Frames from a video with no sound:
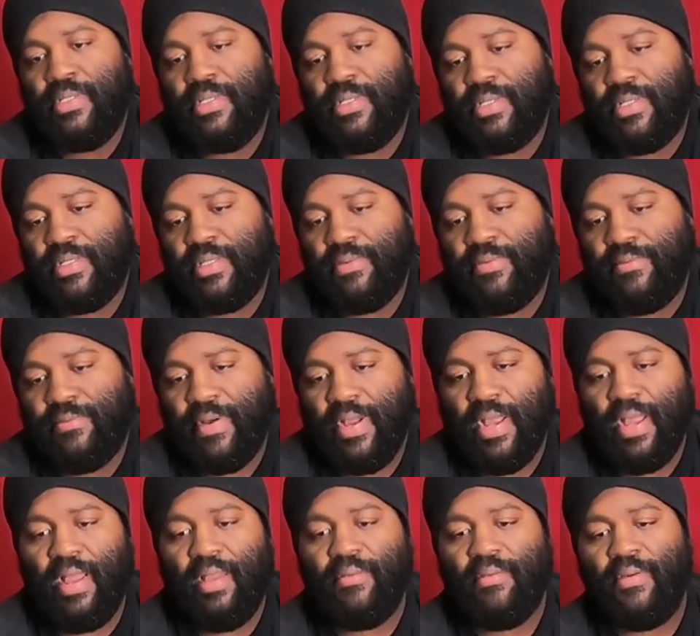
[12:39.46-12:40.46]

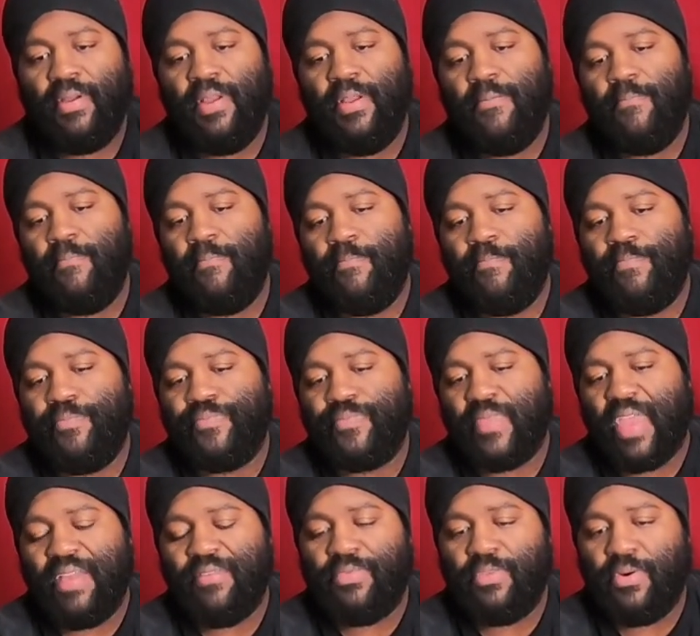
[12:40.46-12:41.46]
SP65.
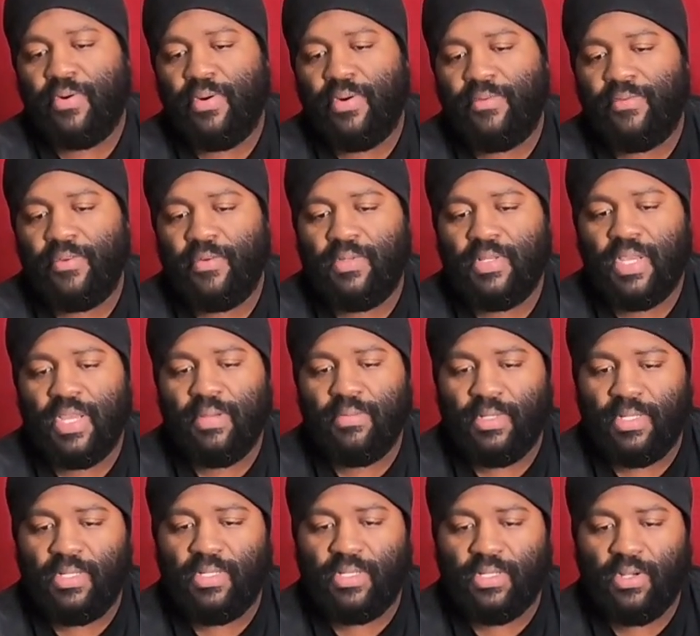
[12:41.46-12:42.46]
I've thrown it a few
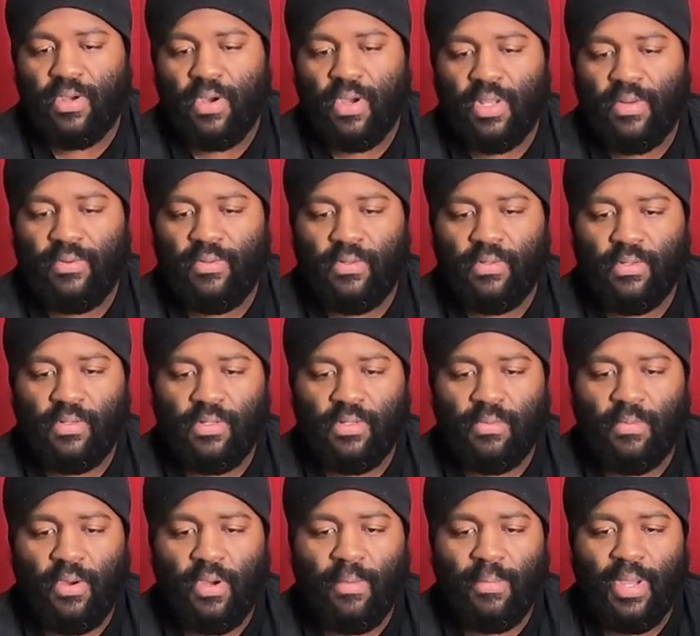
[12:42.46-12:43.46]
times. It's caught
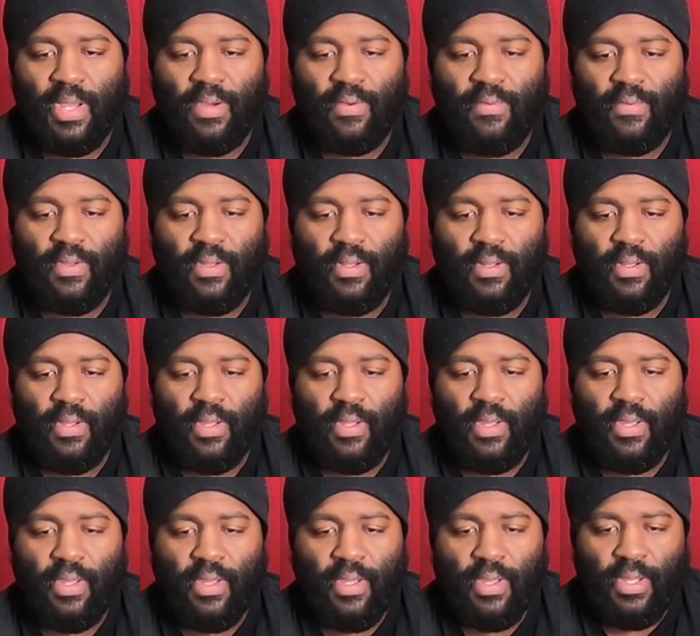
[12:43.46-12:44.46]
smallmouth.
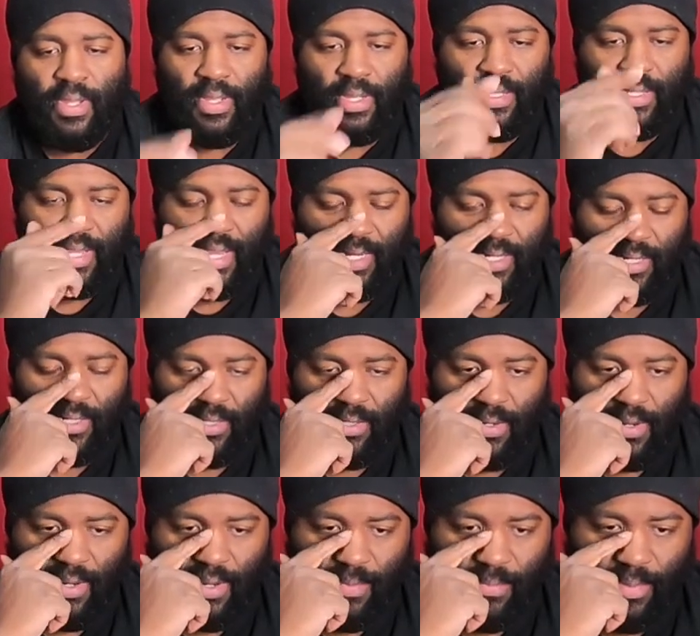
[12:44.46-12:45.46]
It's actually
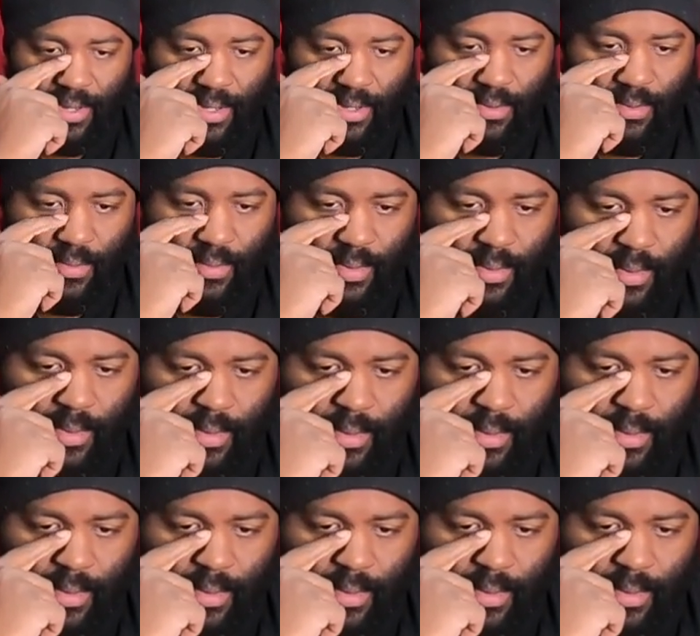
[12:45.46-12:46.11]
starting to peel.